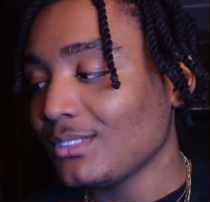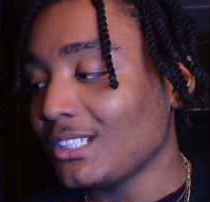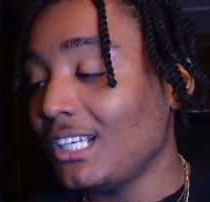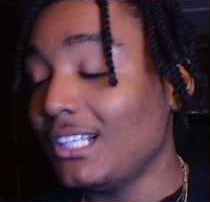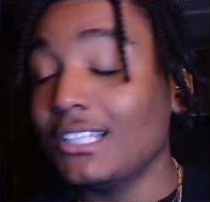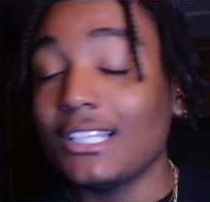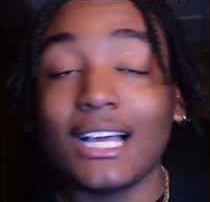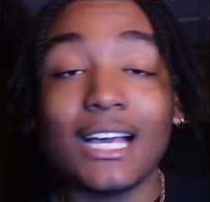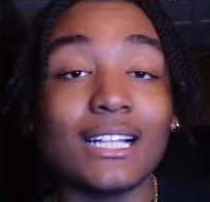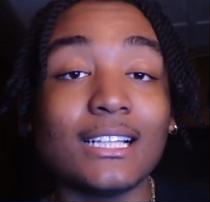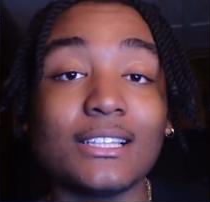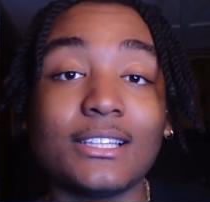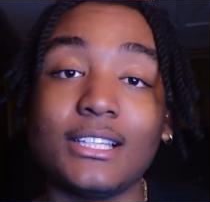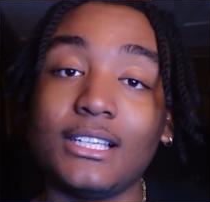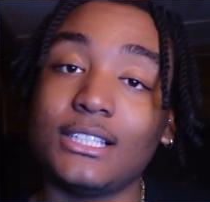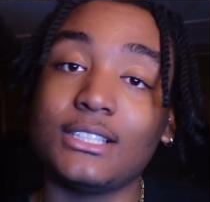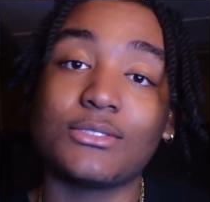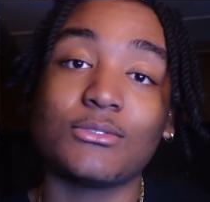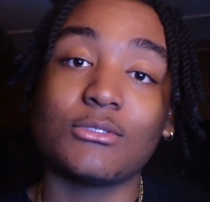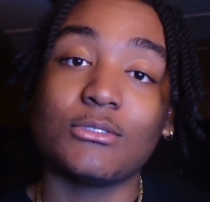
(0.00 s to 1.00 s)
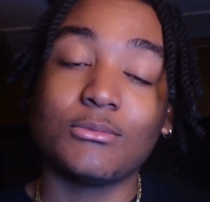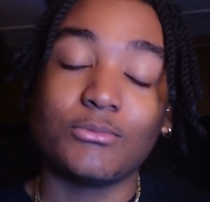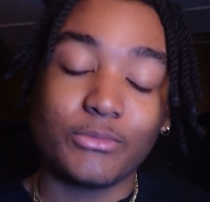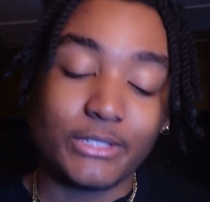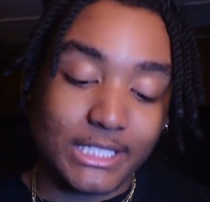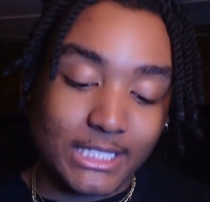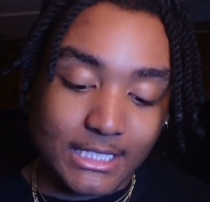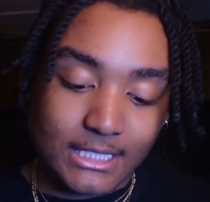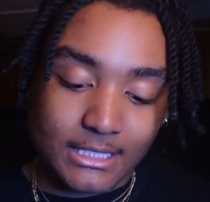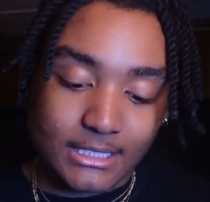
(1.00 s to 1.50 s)
a lot of things from
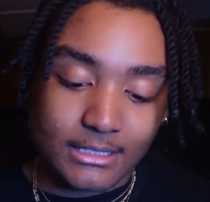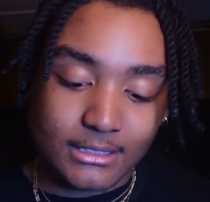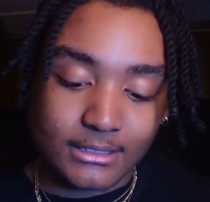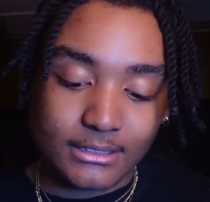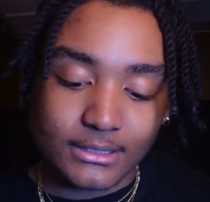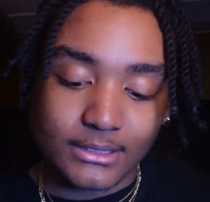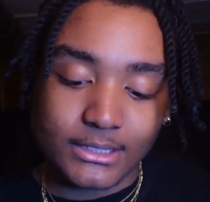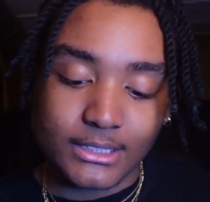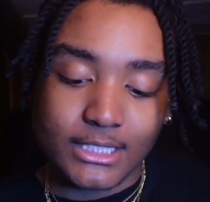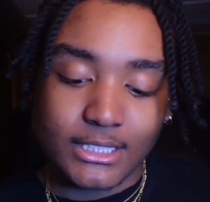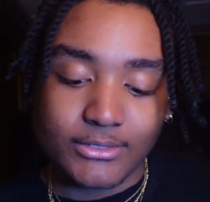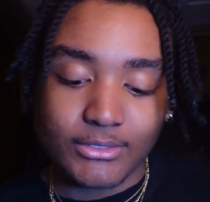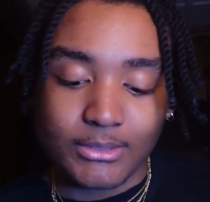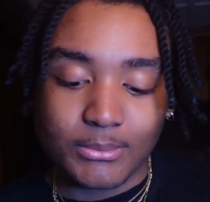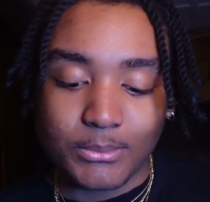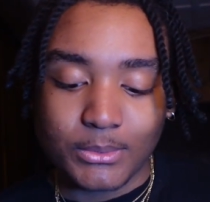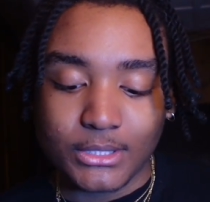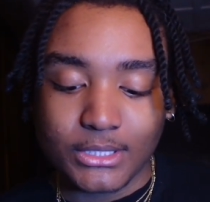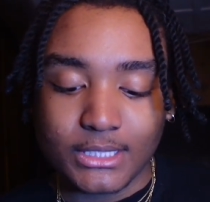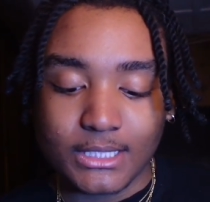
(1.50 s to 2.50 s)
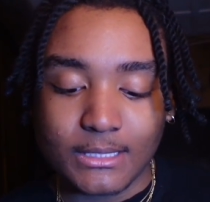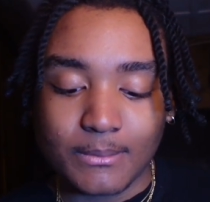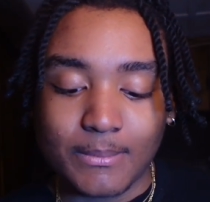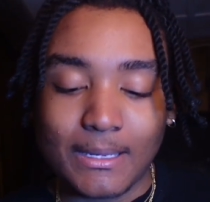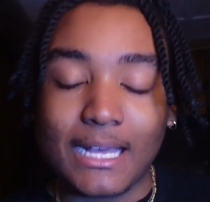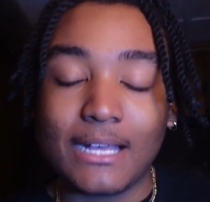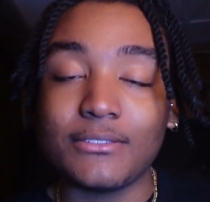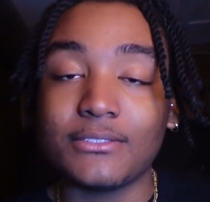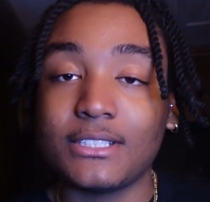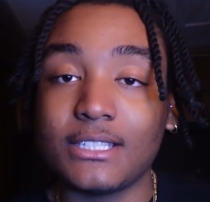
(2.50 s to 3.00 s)
reading different books
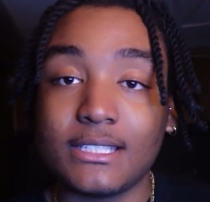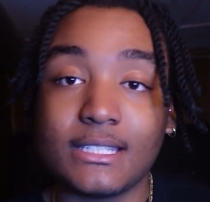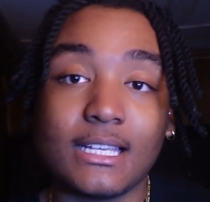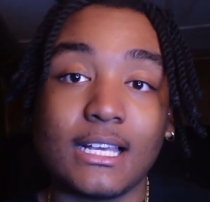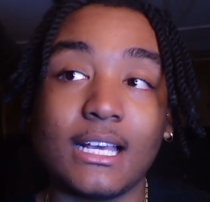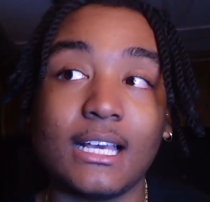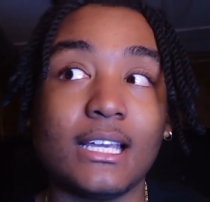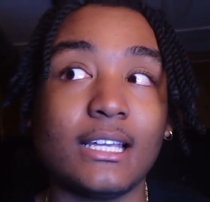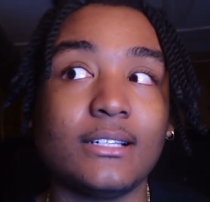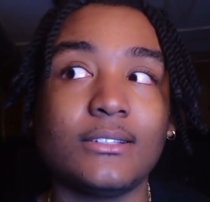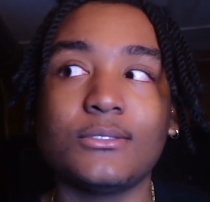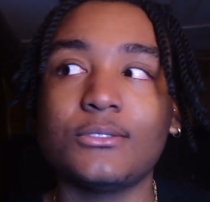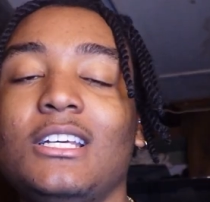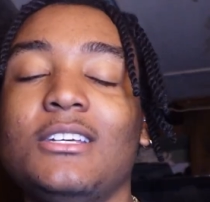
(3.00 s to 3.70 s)
about design.